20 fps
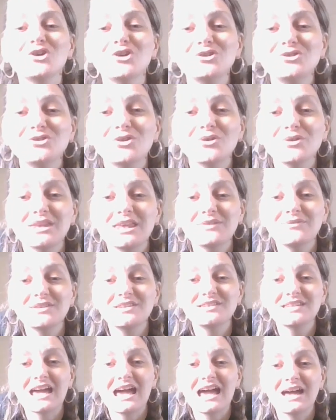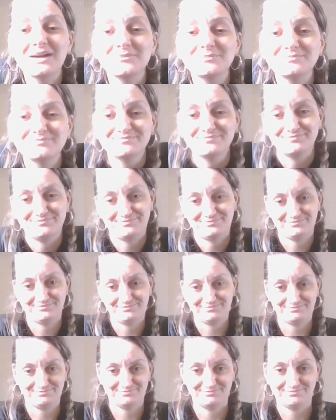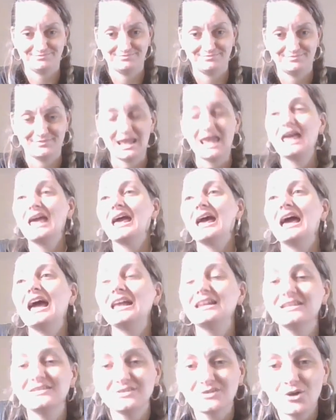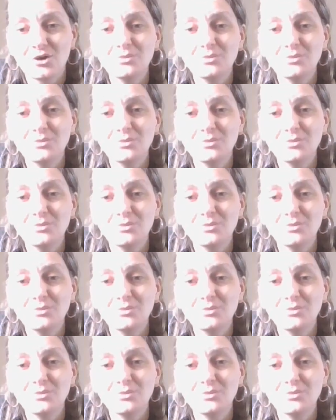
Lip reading: could not give a damn. And it's